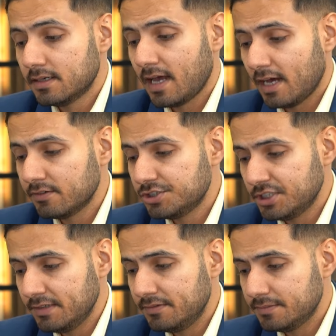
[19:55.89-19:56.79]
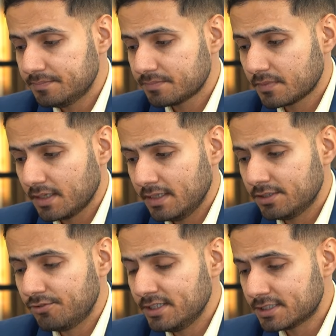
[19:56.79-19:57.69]
have achieved in
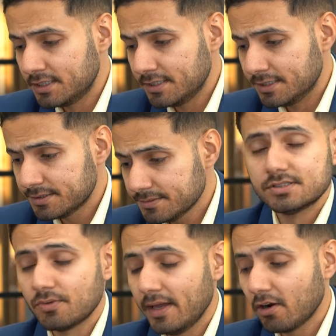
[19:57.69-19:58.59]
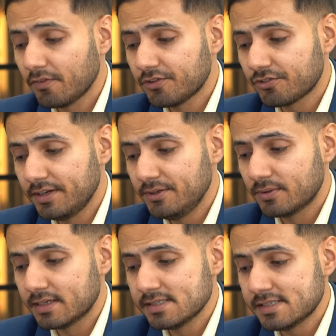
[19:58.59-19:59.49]
the recent years. So here on the screen you
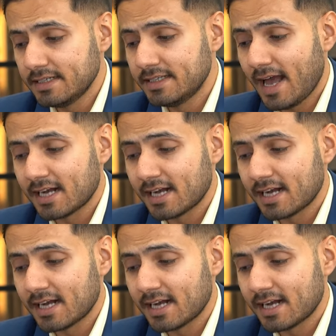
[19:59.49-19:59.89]
can see the